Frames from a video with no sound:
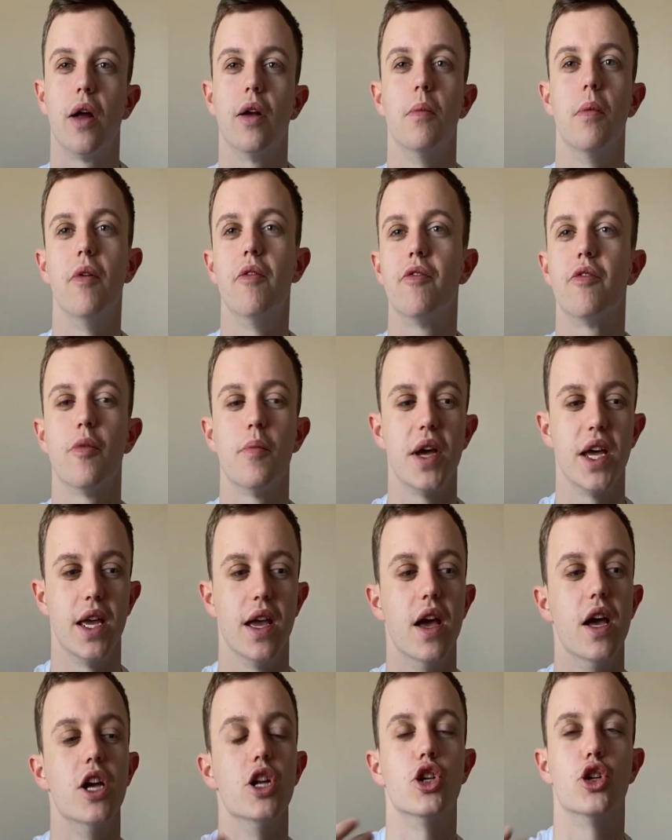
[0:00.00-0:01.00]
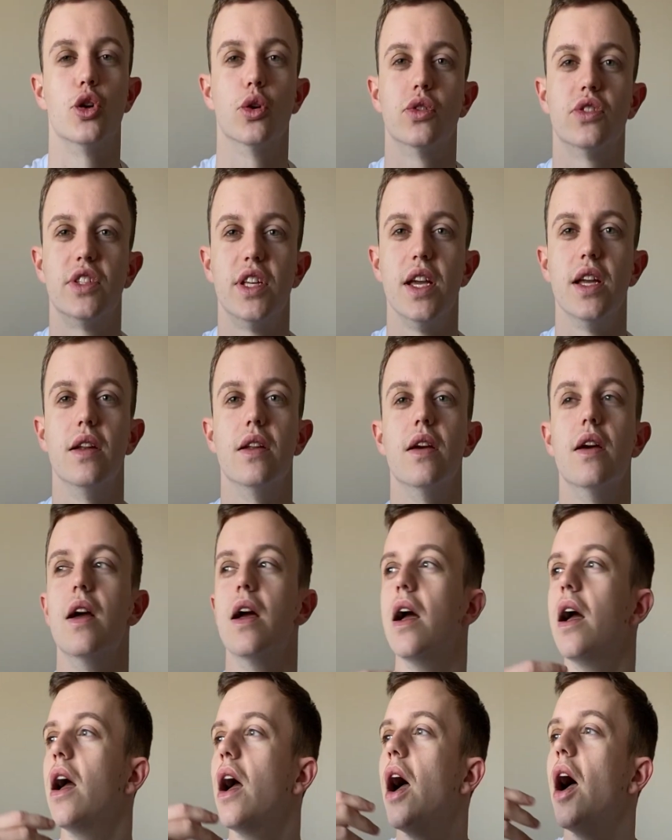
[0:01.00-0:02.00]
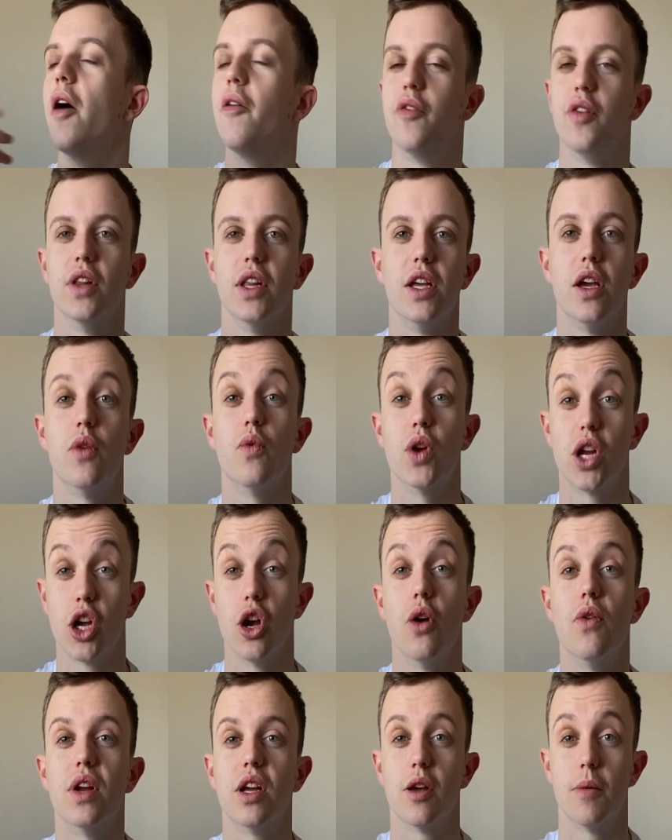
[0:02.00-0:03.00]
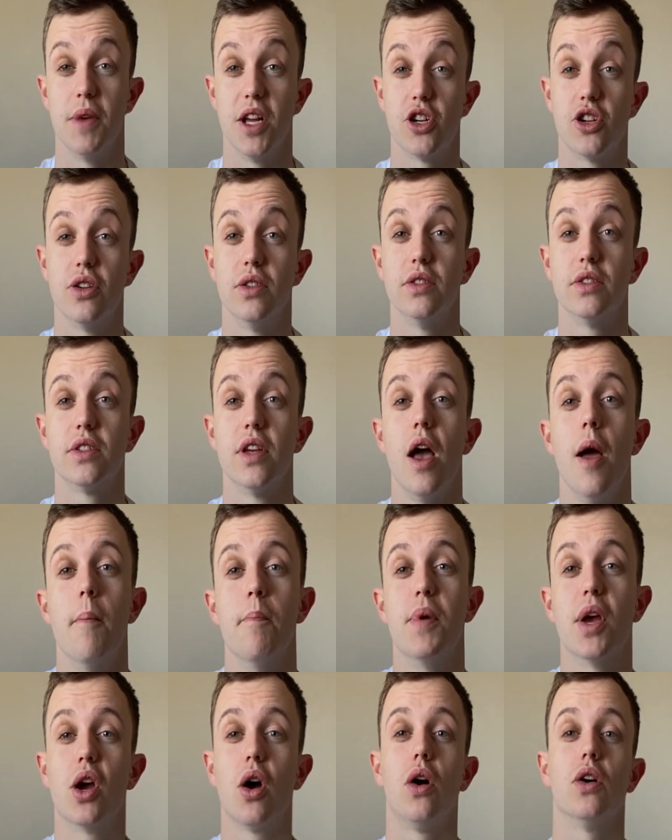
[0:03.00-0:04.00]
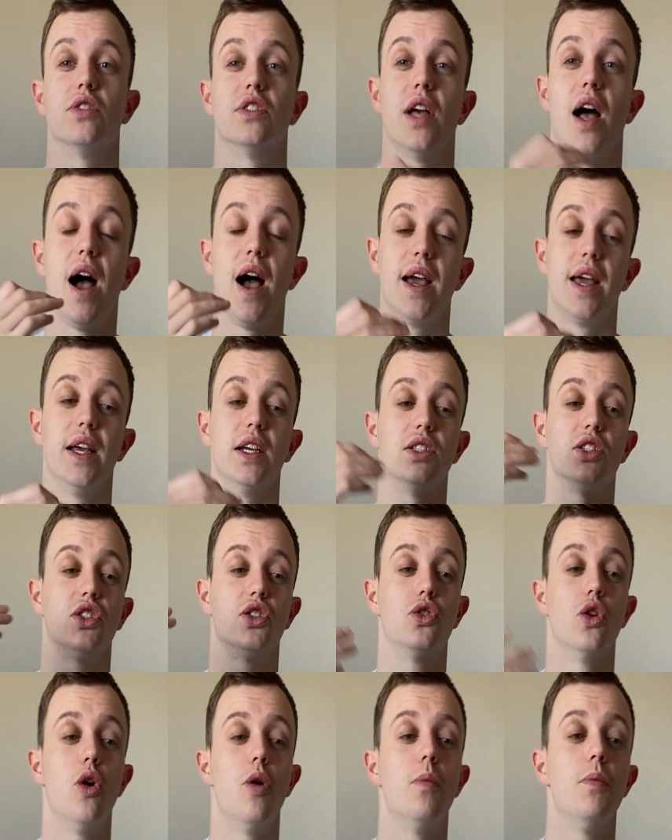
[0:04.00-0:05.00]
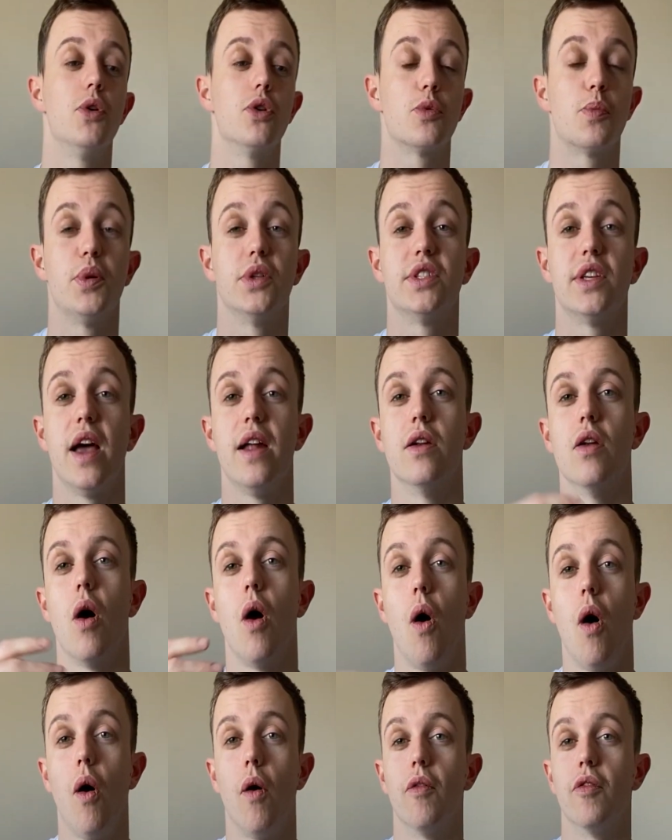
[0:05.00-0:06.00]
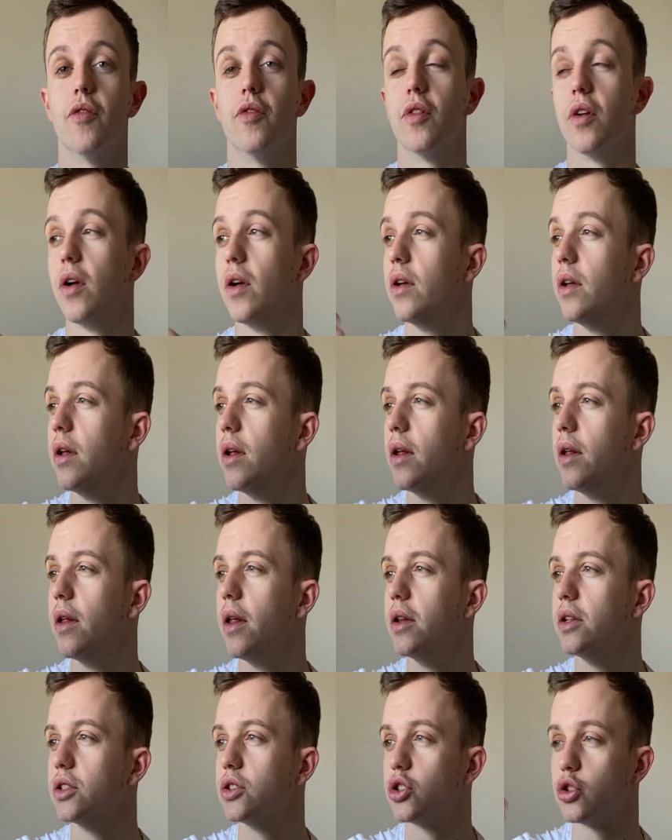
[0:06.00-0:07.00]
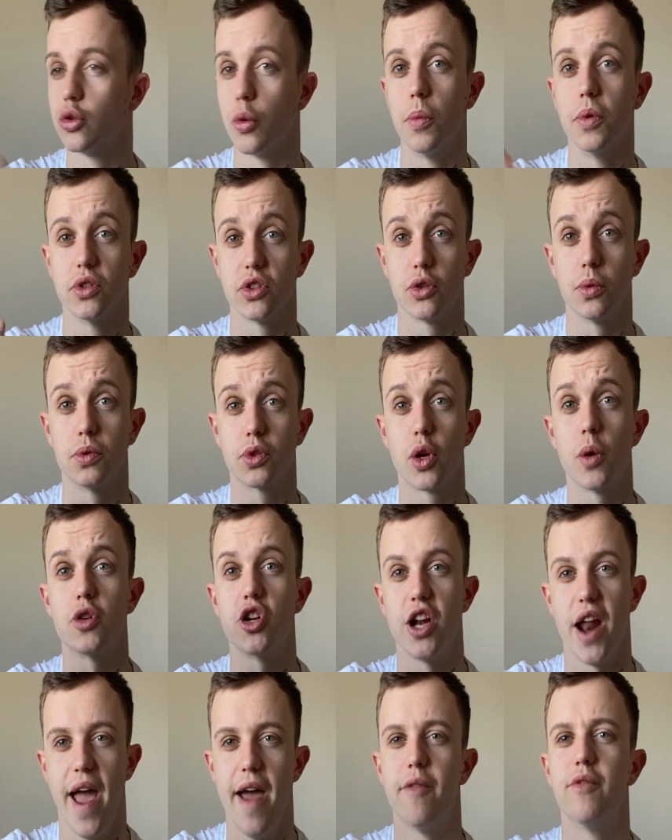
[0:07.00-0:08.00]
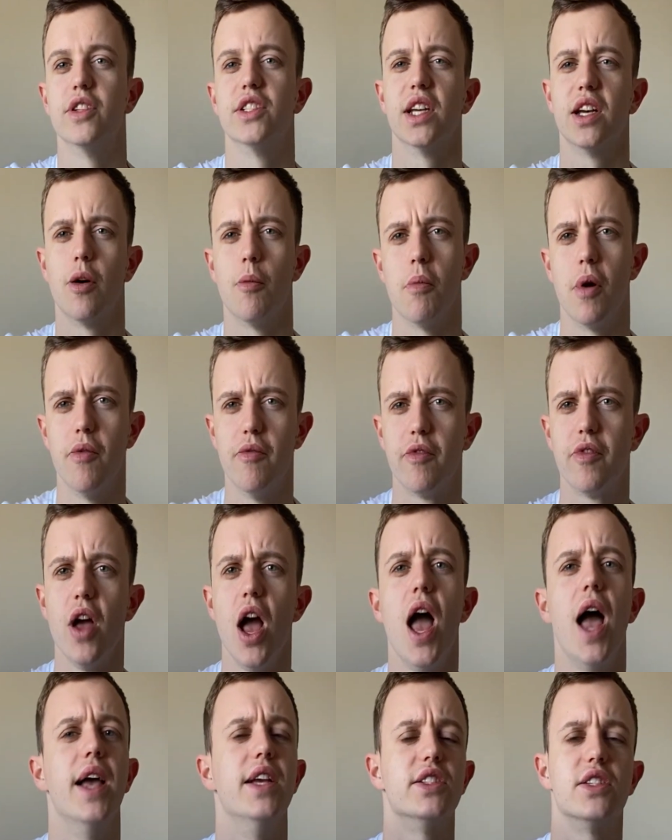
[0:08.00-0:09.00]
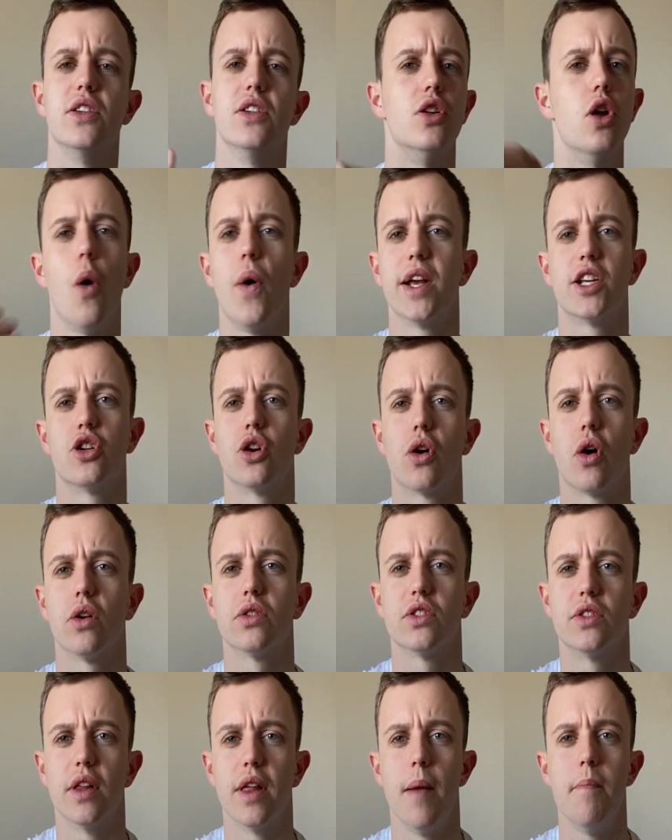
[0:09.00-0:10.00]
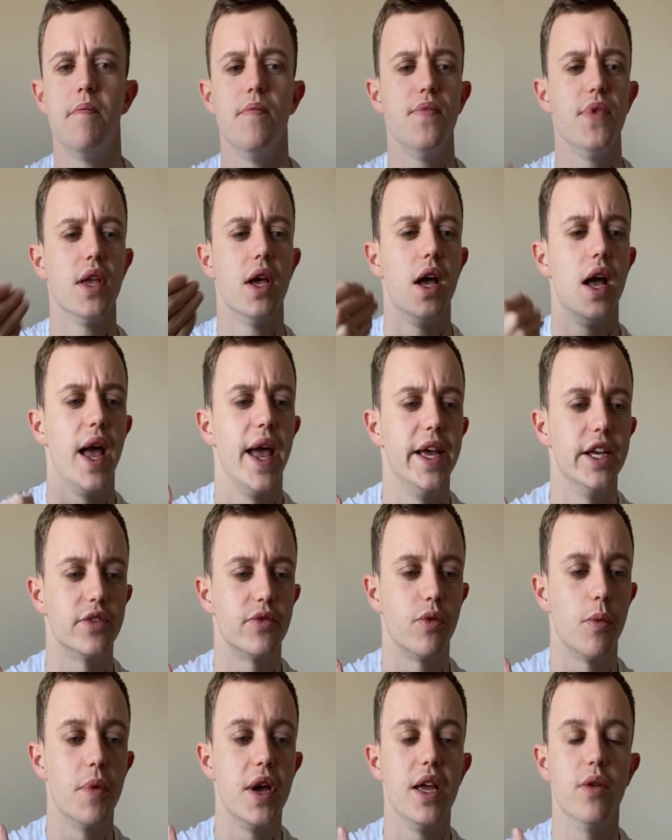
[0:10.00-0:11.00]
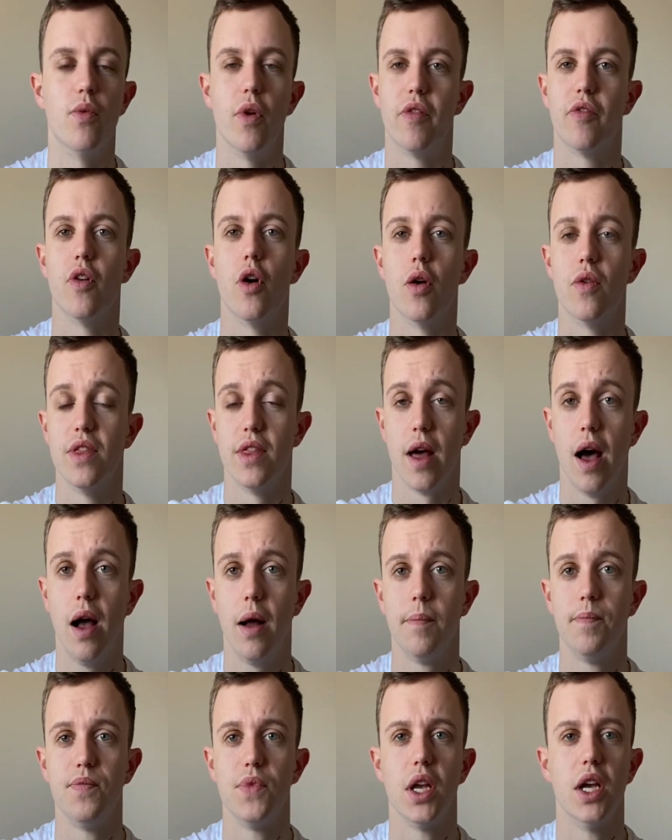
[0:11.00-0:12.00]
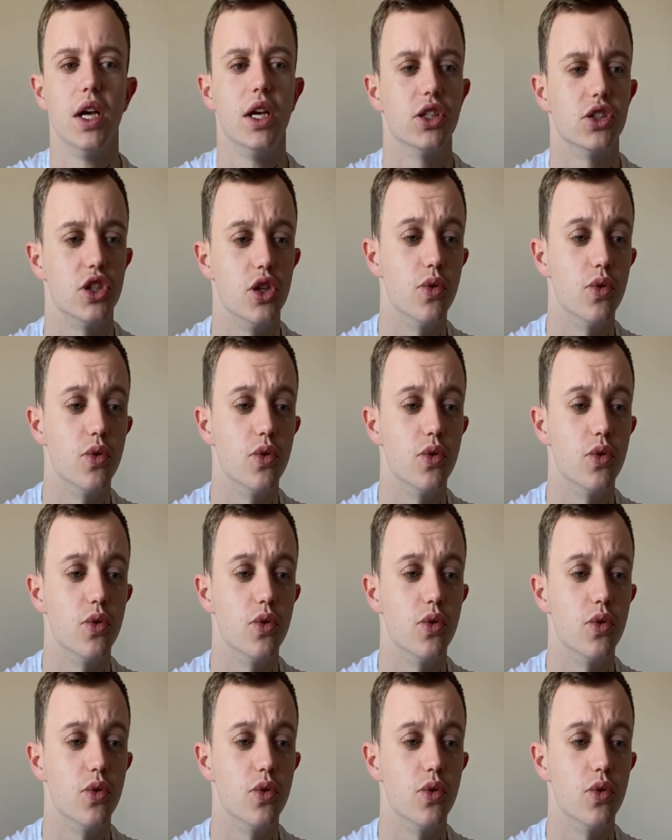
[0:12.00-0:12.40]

a month for me just in affiliate recurring commissions, because I get so much percent of someone's subscription every single month. It's at no extra cost to them. It's for me referring that. So you